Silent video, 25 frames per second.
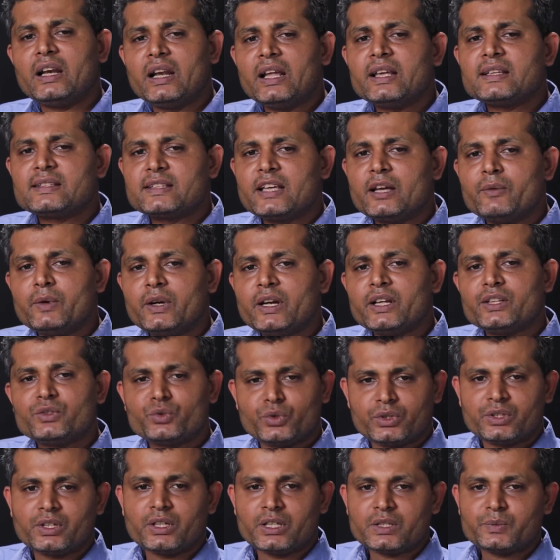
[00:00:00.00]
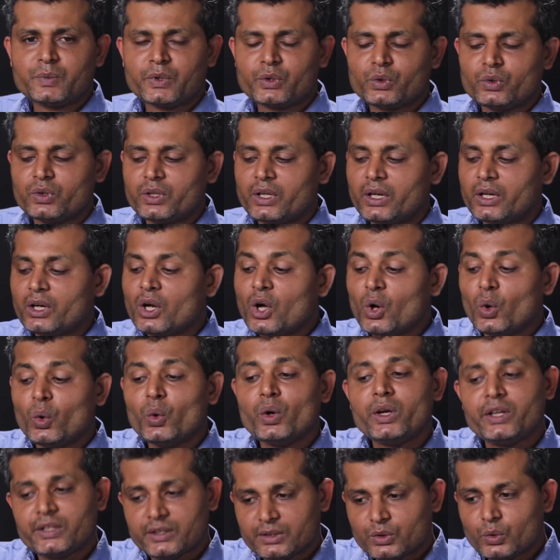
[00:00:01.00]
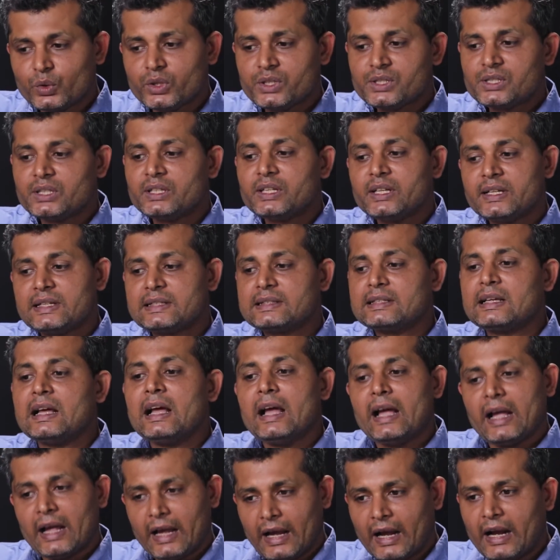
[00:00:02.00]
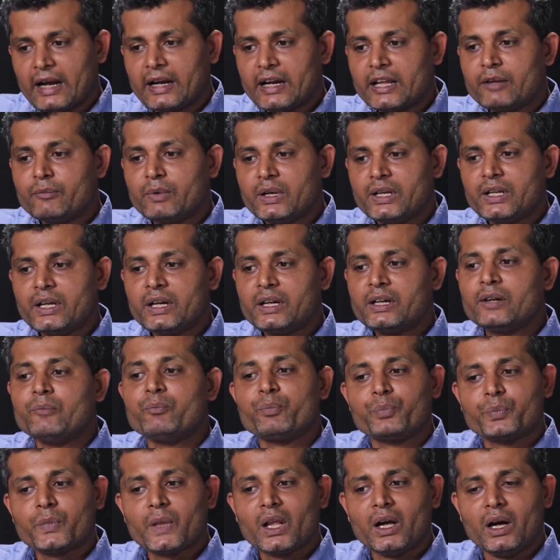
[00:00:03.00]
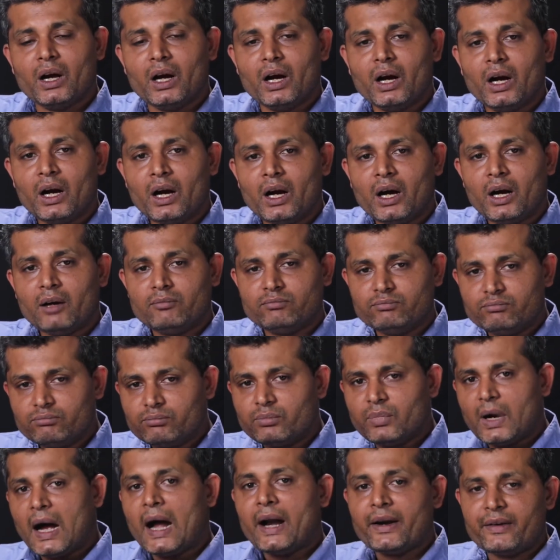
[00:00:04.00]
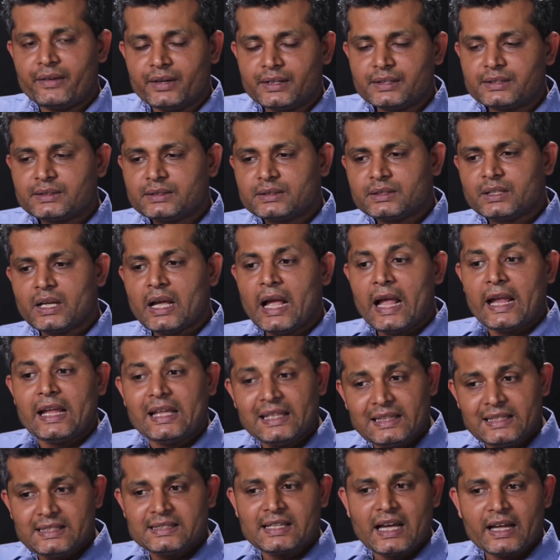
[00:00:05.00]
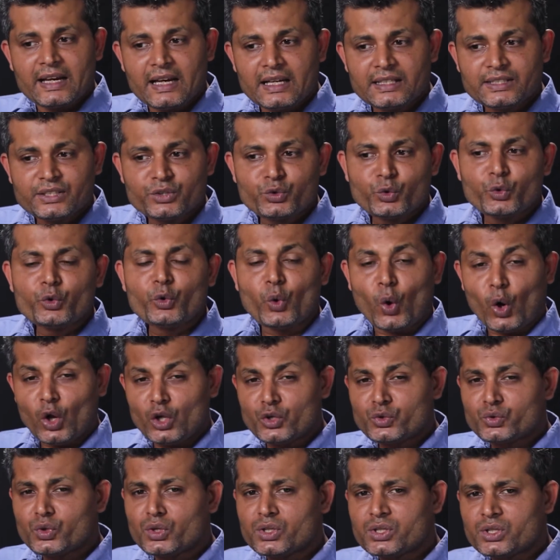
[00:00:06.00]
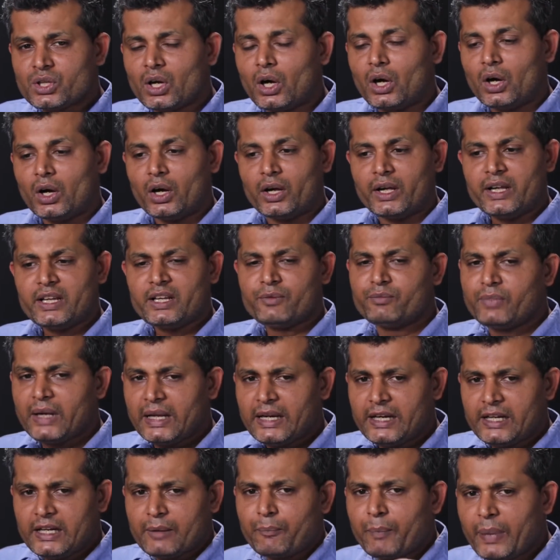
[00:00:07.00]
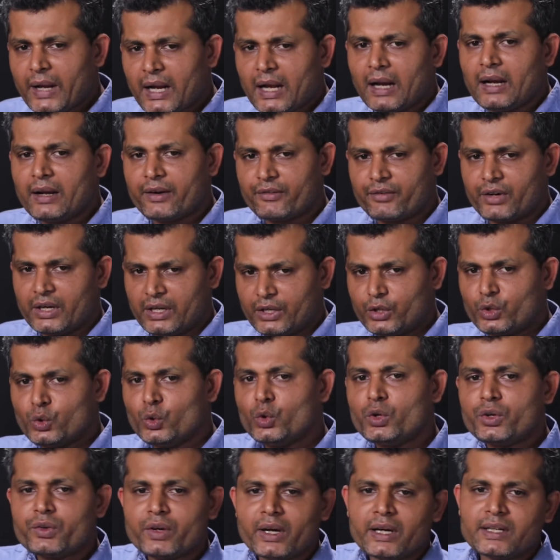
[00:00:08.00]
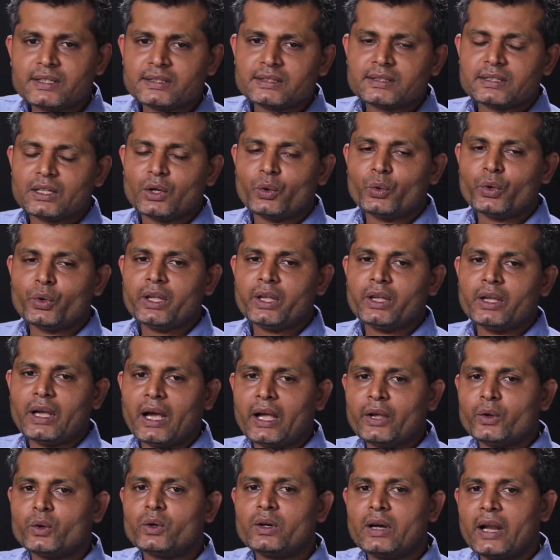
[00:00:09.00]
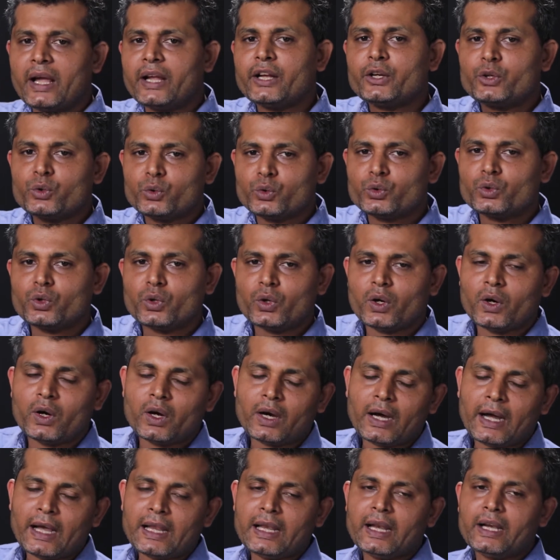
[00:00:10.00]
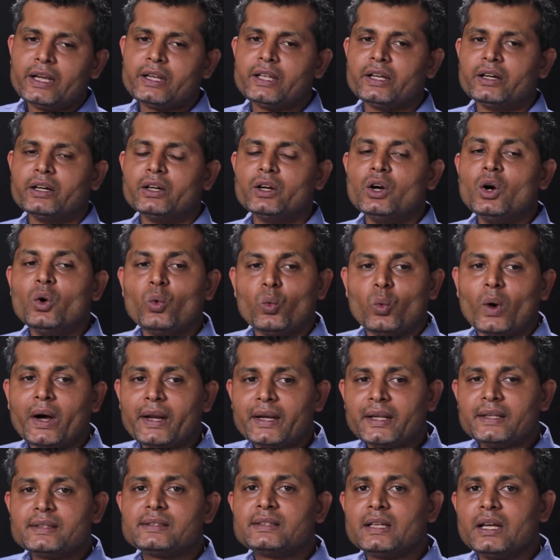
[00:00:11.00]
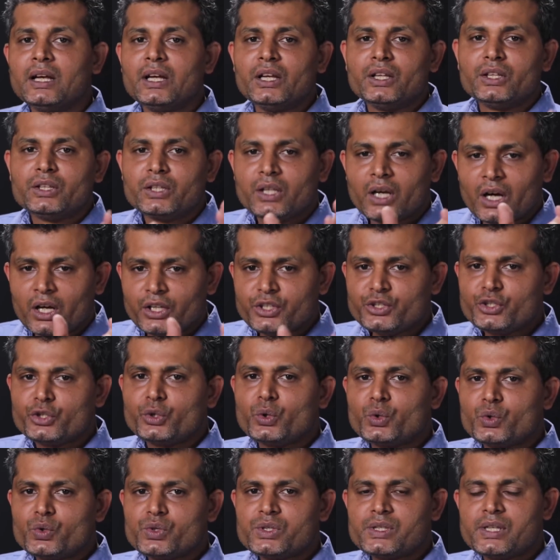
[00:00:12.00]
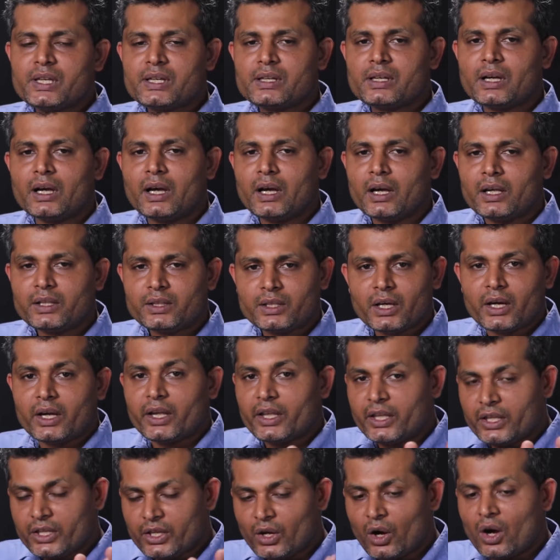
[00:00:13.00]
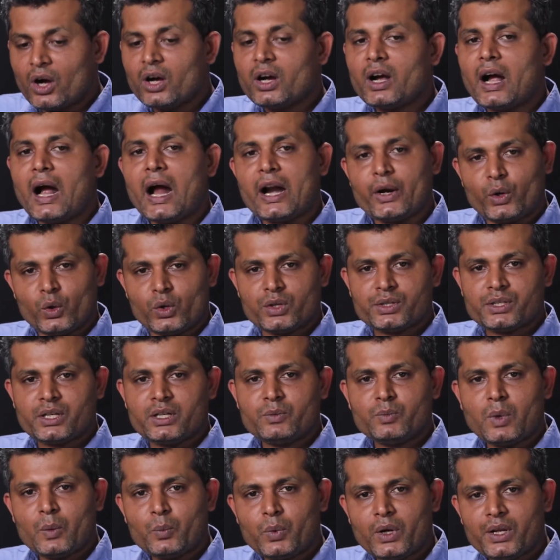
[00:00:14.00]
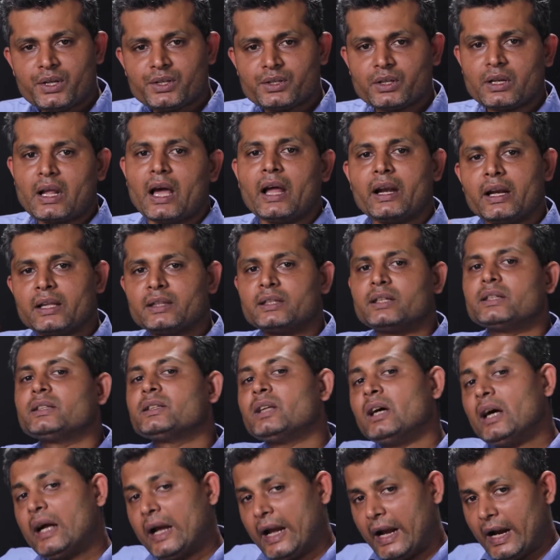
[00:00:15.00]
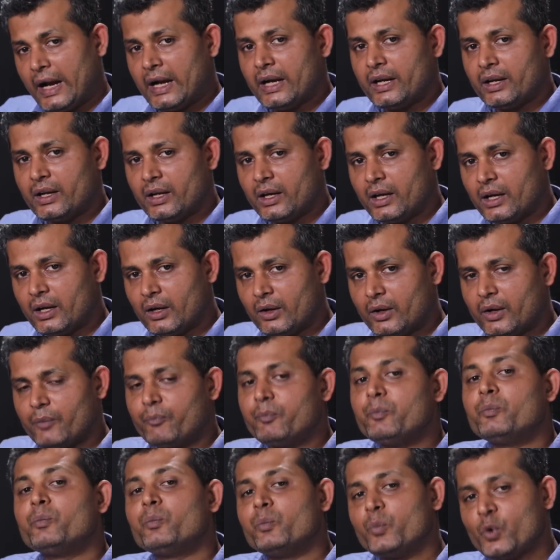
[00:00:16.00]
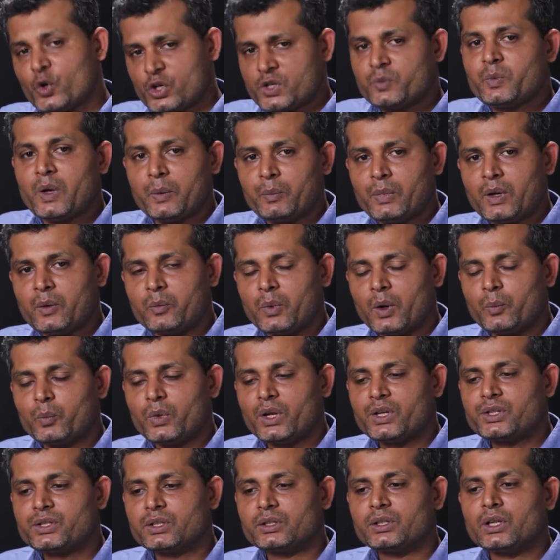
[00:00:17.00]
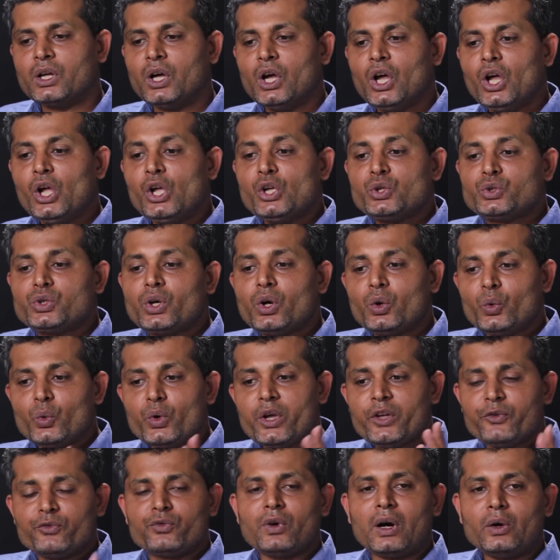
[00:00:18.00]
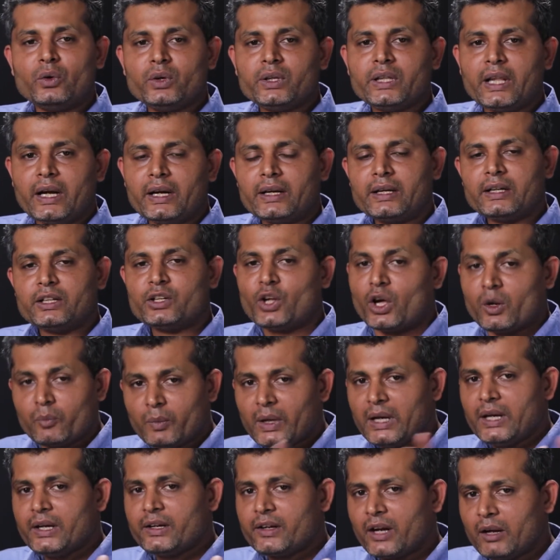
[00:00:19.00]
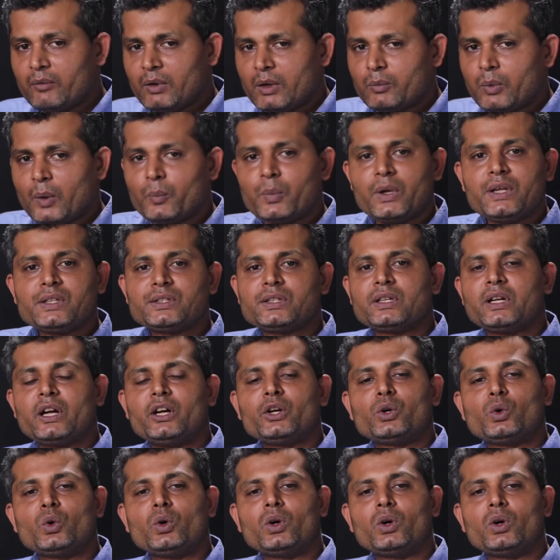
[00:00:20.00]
less evidence with respect to that, which needs an immediate address. In this analysis, we also saw a very typical trend. Two trends I would like to highlight here. One is the 0 to 6, the young adolescent population, another the post-50 population. So we found that normally tribal population are